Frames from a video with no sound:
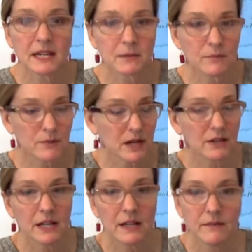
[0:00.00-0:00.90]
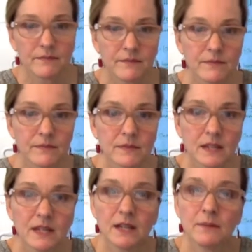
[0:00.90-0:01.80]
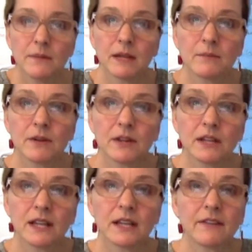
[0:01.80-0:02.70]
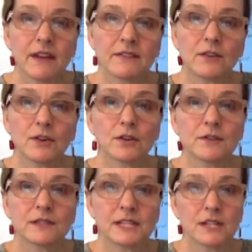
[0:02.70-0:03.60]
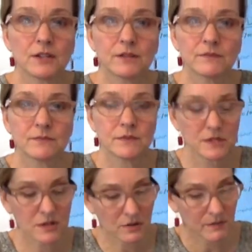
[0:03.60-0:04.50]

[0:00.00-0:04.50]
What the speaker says: an umbrella, my umbrella kind of has curves here. So